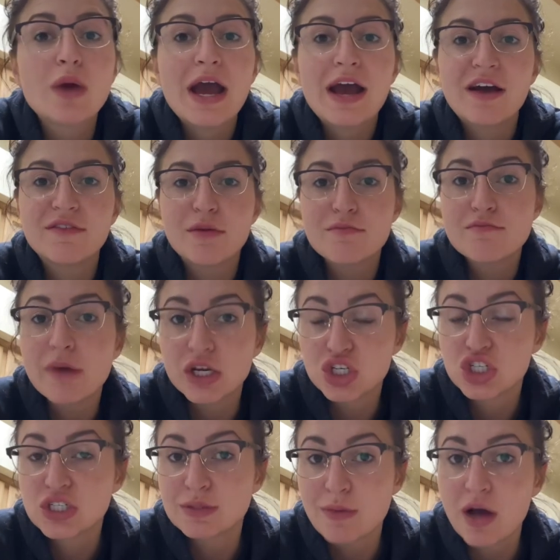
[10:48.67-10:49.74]
have a much
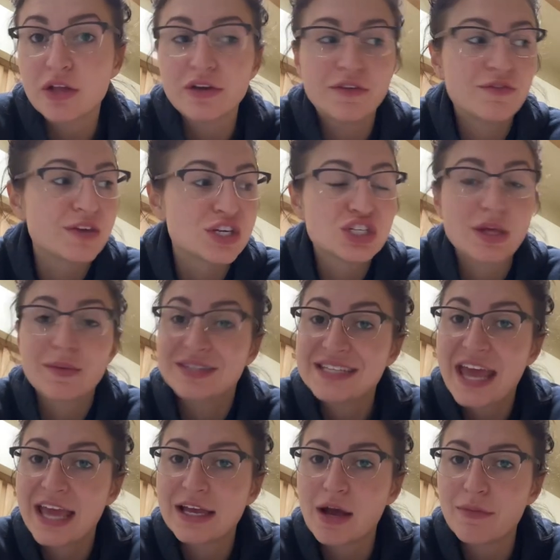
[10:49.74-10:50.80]
smaller fish that would
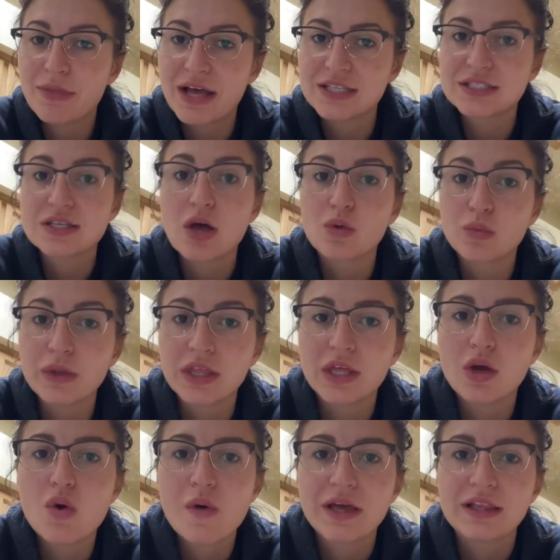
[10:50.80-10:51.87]
take up that salt really
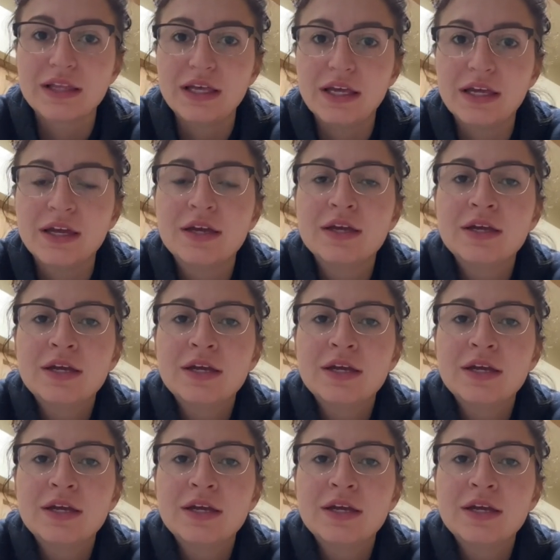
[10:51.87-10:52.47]
quickly,